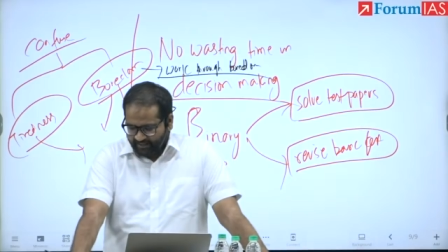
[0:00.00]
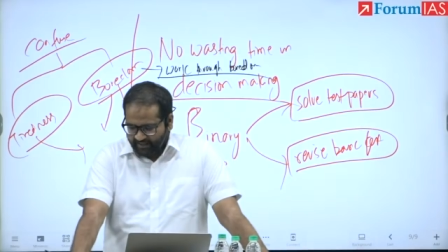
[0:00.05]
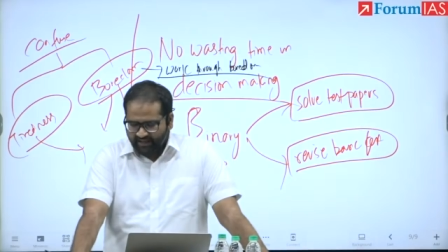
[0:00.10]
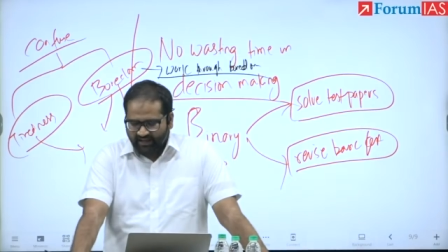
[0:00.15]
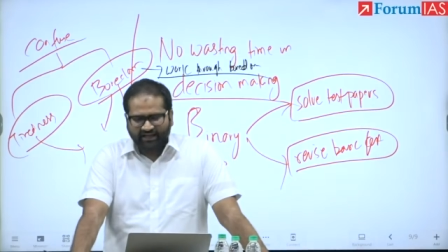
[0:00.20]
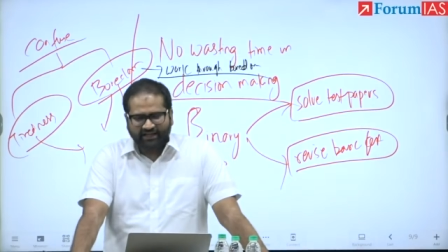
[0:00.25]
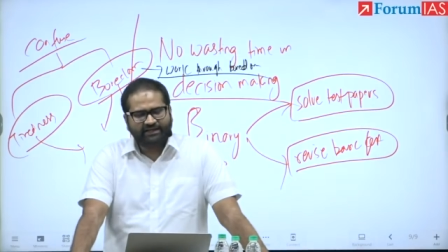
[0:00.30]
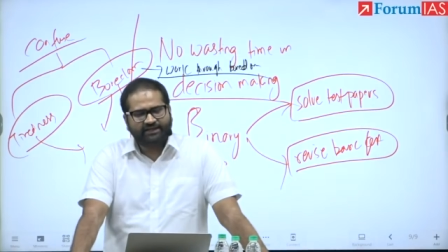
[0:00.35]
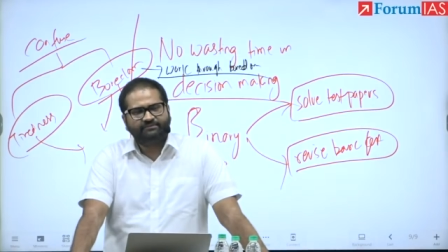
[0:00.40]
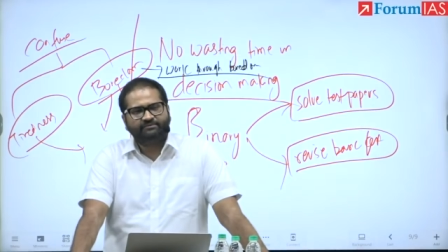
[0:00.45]

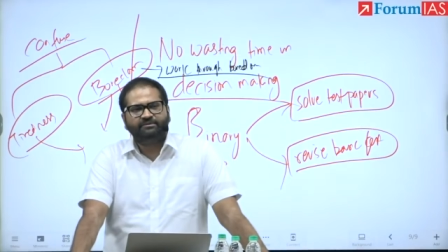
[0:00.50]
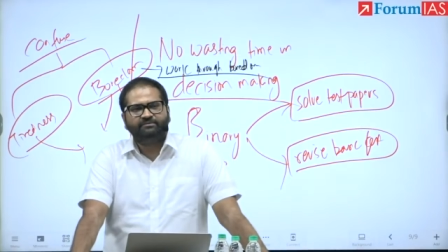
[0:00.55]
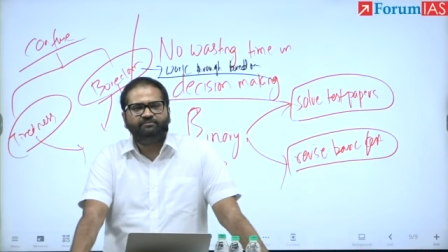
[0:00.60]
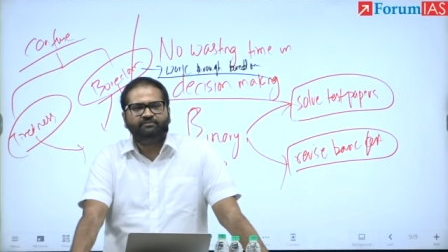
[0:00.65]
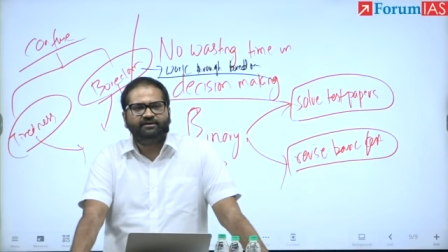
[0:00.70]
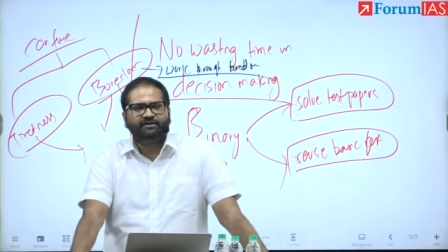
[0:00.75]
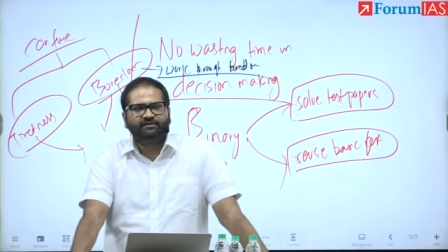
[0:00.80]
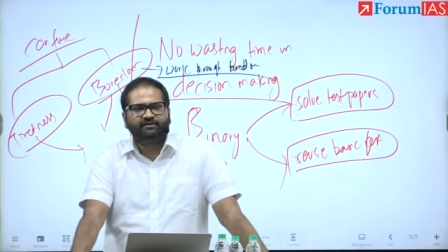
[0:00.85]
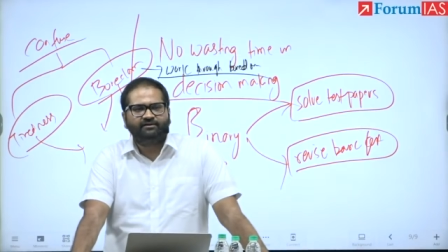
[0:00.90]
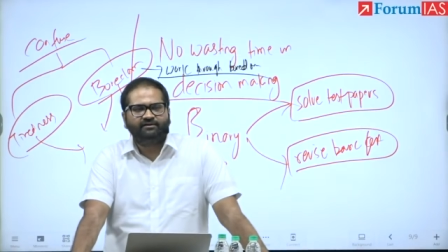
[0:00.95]
I
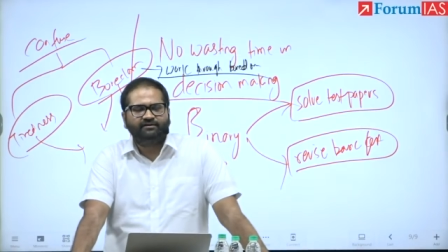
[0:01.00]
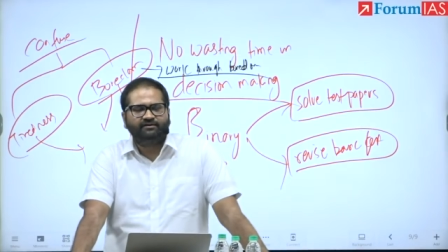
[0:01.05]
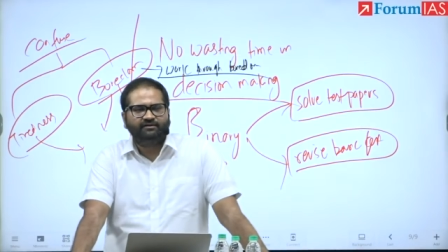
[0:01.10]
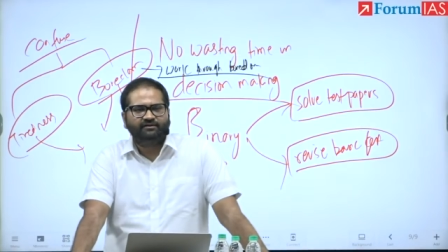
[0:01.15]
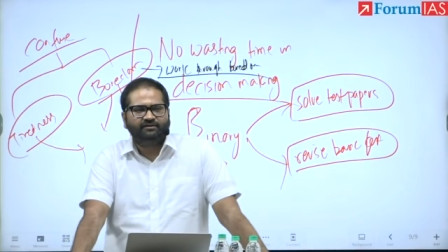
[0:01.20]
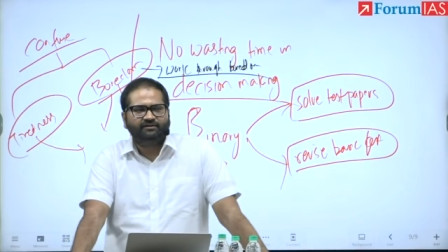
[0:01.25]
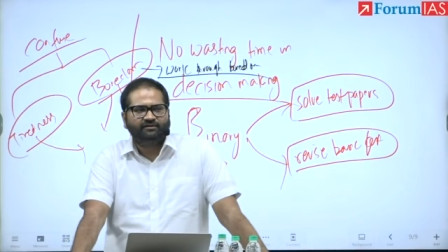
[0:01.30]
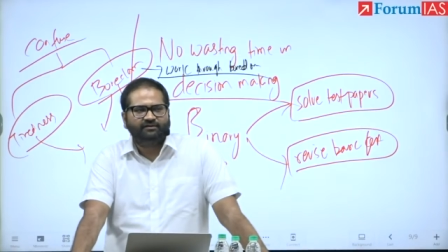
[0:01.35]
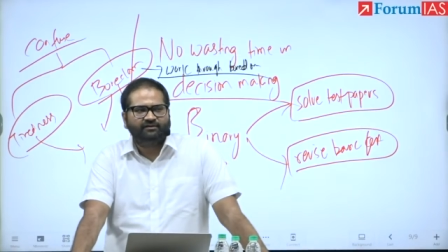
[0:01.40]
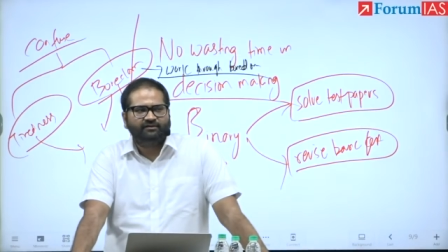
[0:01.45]
remember
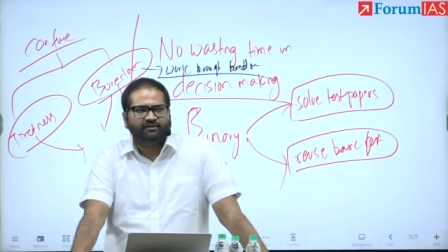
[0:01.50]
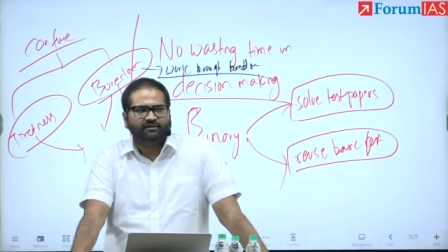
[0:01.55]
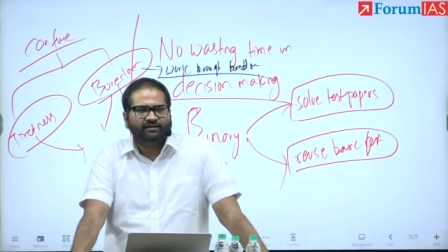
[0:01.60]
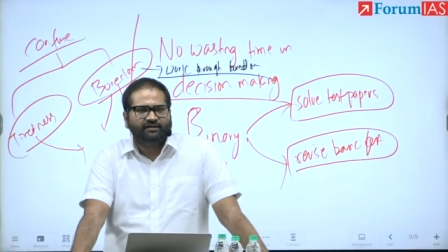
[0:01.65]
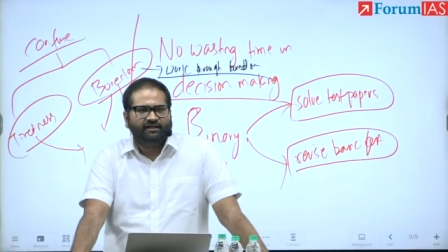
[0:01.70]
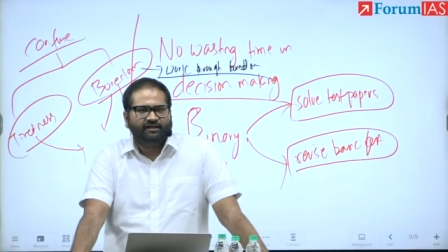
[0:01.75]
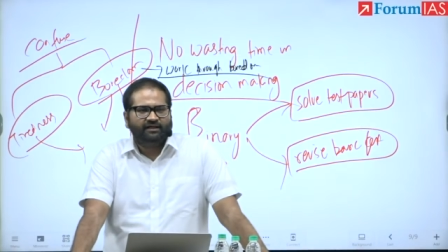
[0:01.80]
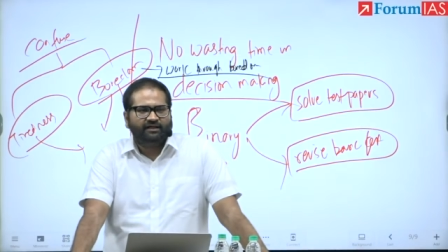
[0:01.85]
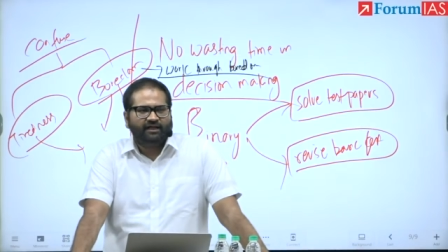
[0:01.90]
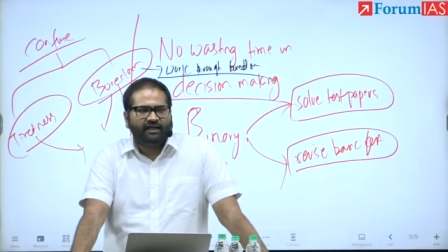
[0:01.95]

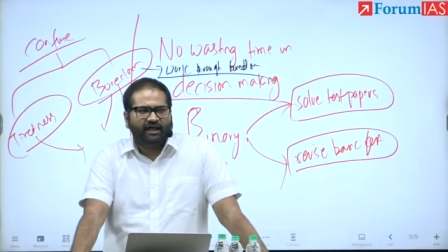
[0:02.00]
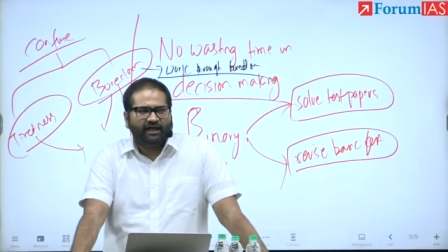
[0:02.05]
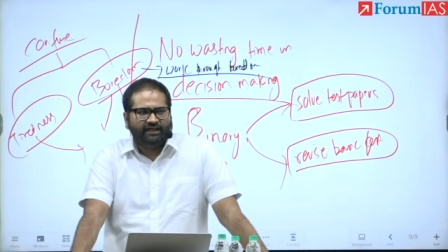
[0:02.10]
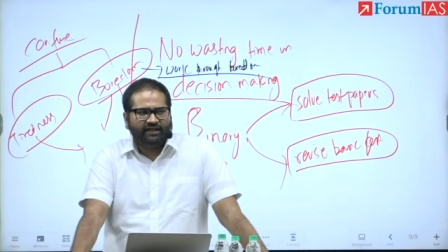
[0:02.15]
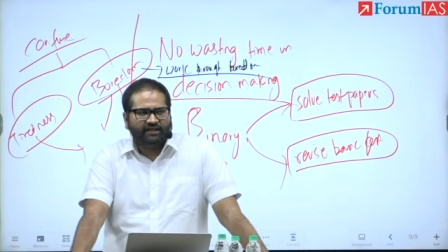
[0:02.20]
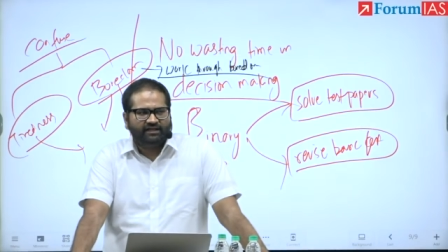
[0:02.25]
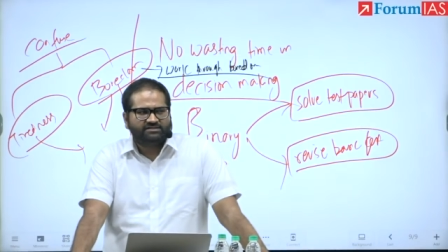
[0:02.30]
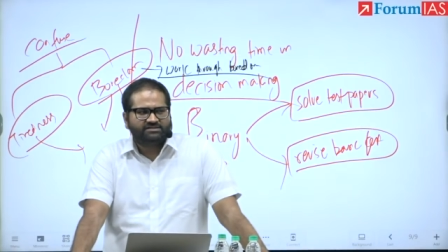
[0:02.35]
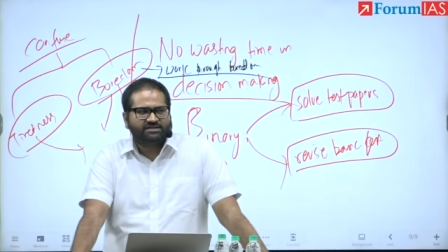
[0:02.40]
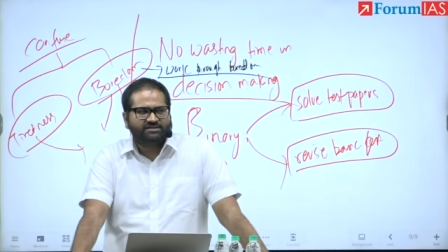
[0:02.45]
I
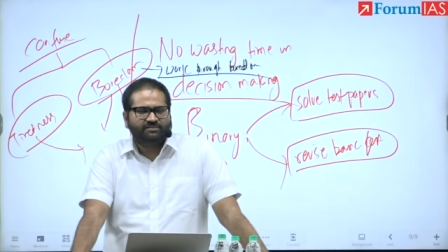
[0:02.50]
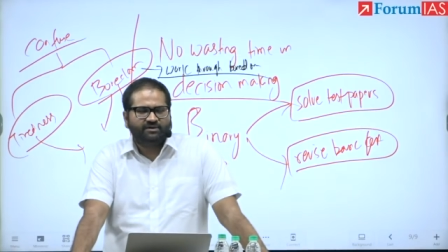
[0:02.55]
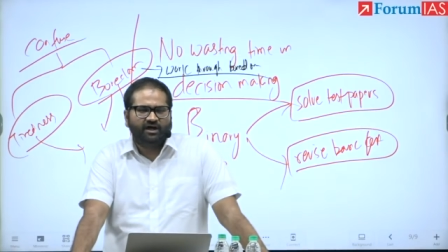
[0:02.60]
asked him,